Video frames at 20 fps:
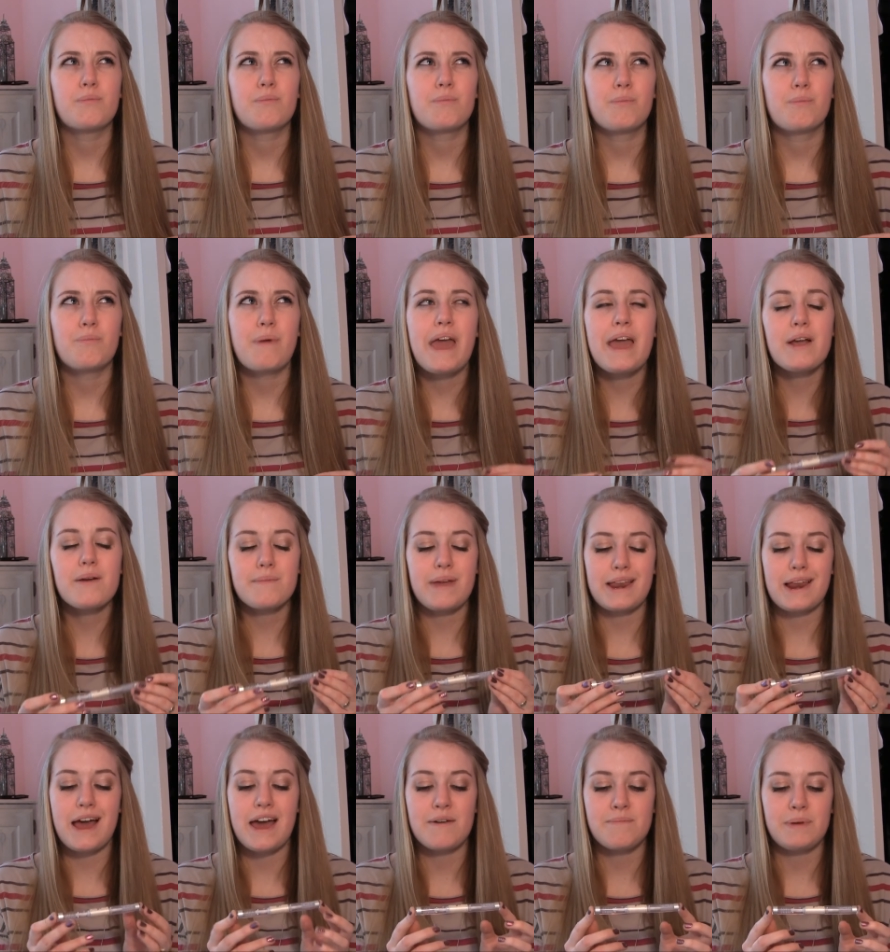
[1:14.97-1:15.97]
may or may
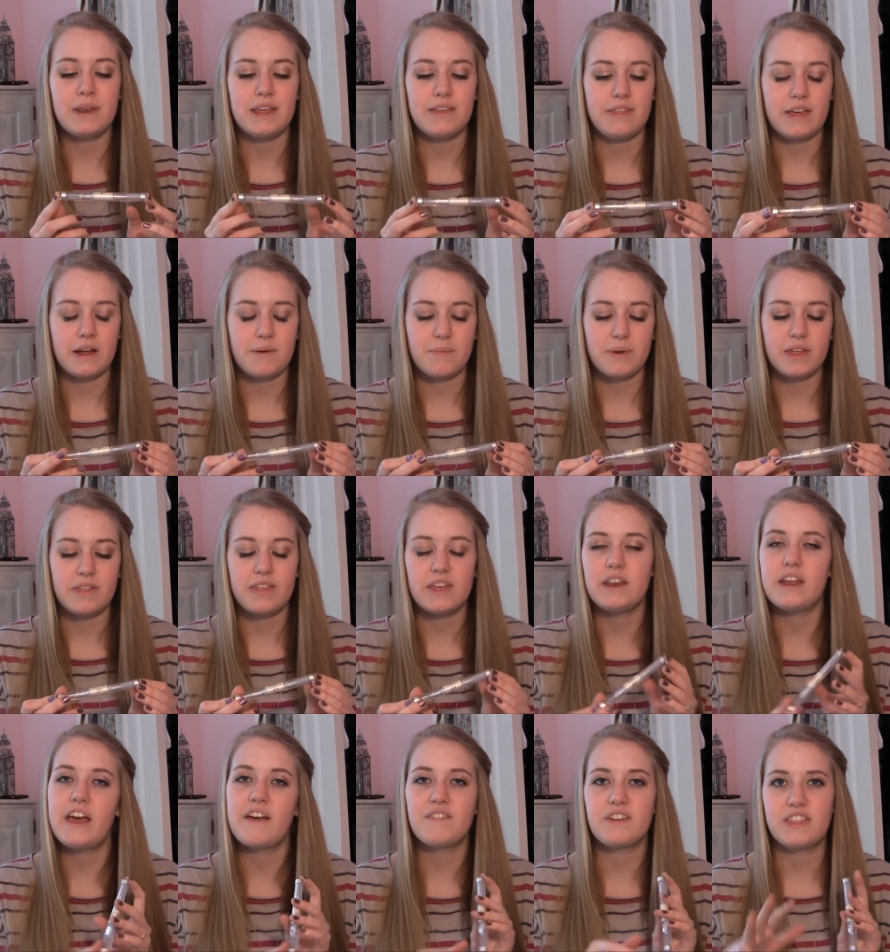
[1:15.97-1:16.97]
not have been in there, but then
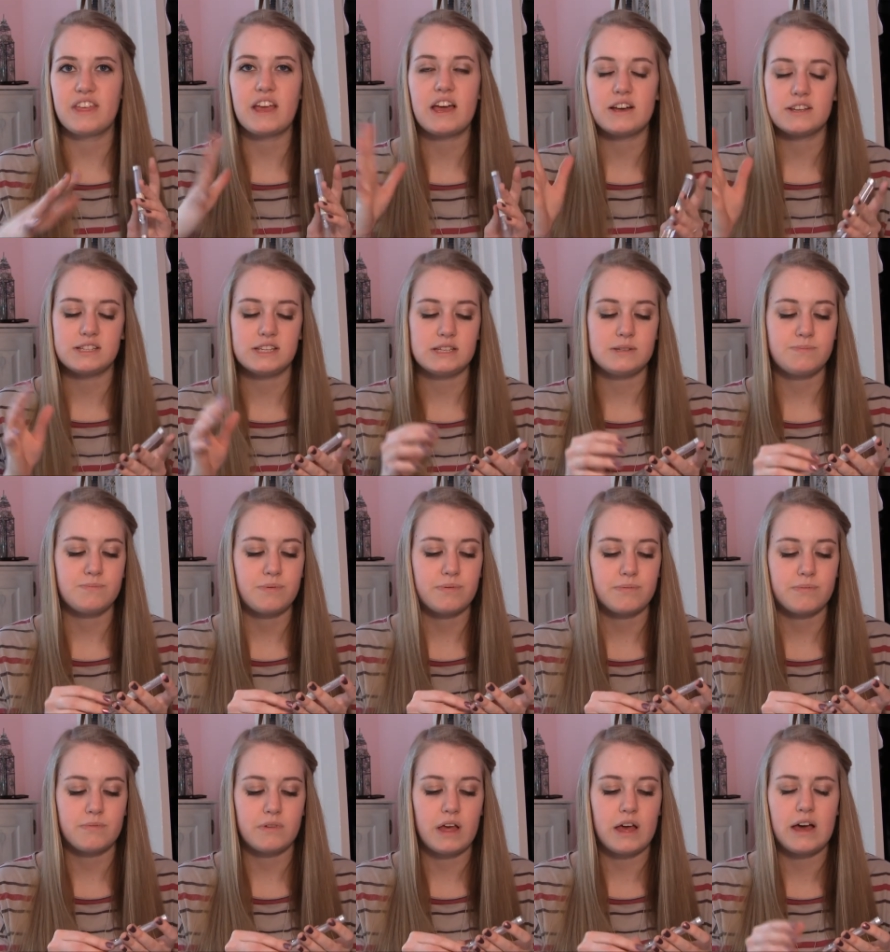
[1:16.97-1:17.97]
everything else is
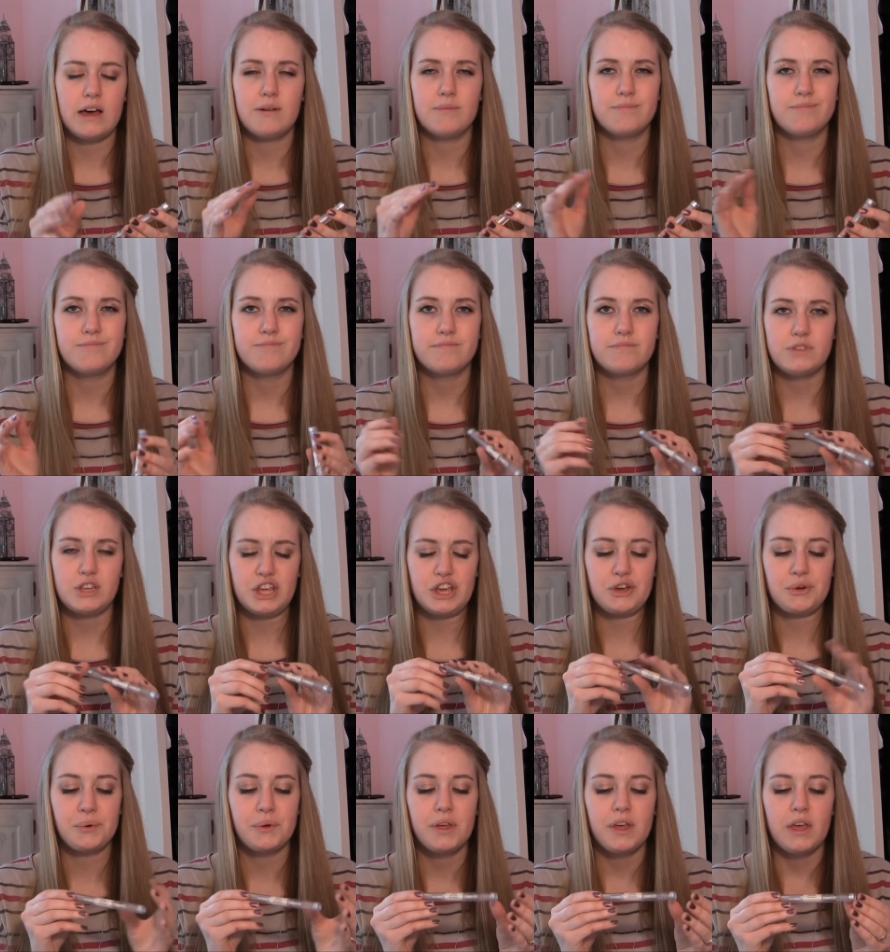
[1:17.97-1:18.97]

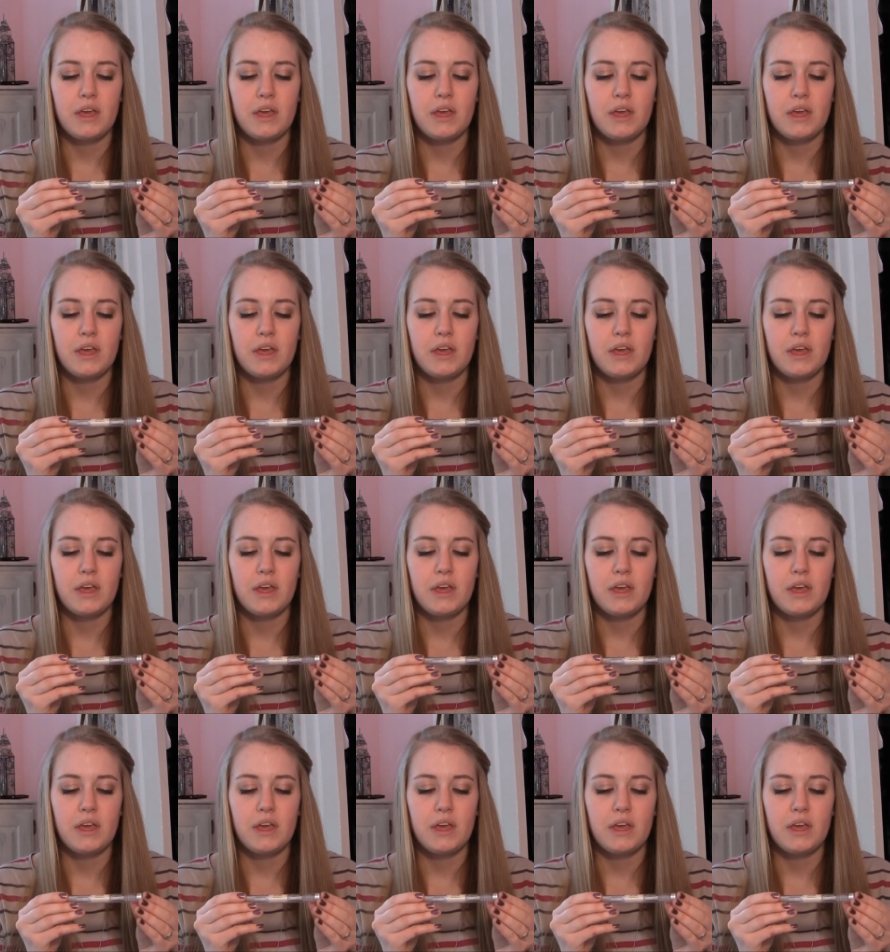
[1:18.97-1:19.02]
new.